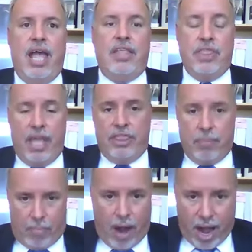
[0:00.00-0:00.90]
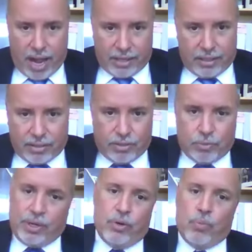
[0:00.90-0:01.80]
And the mind,
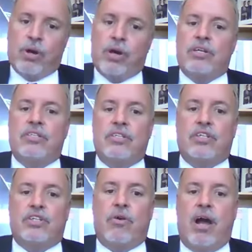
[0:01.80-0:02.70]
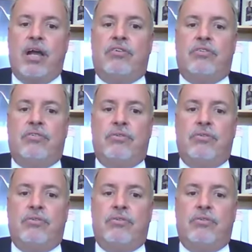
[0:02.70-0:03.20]
the way it works is it tries